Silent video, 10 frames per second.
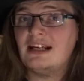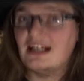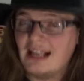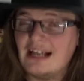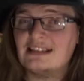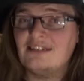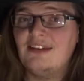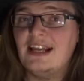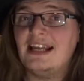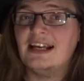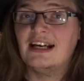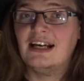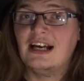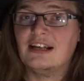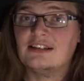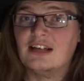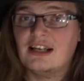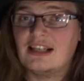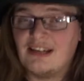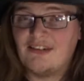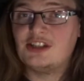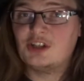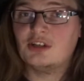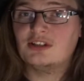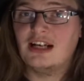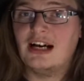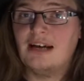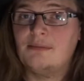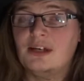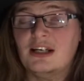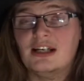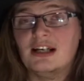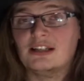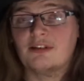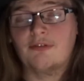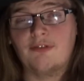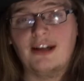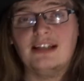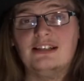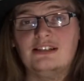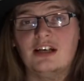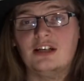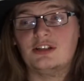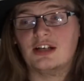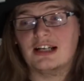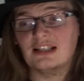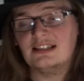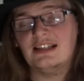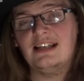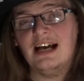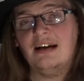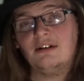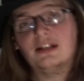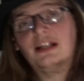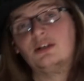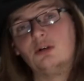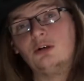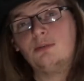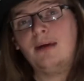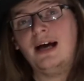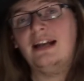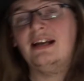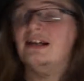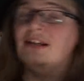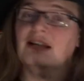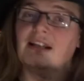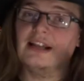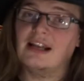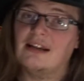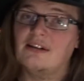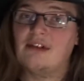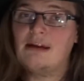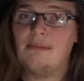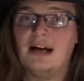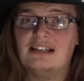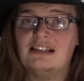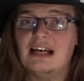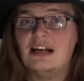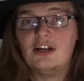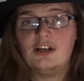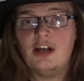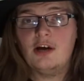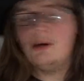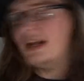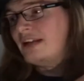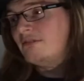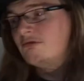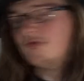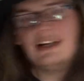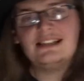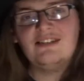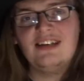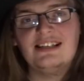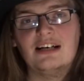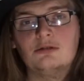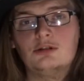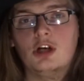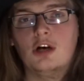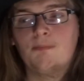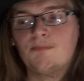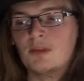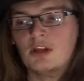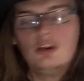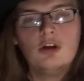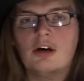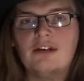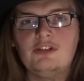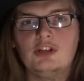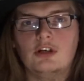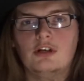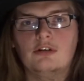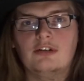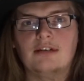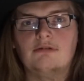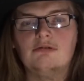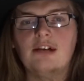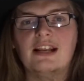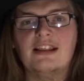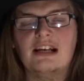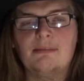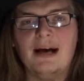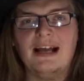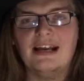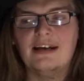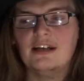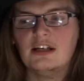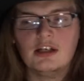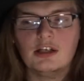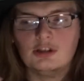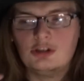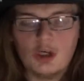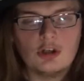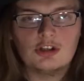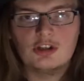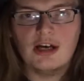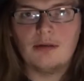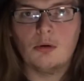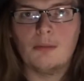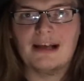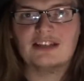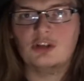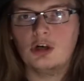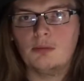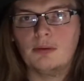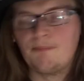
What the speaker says: and collectively and giving Jon time as a friend to kind of sit down and they talk about it and they get the right mindset, no, he aggressively tells Jon, not giving Jon enough time to really think about it. Jon's now all messed up,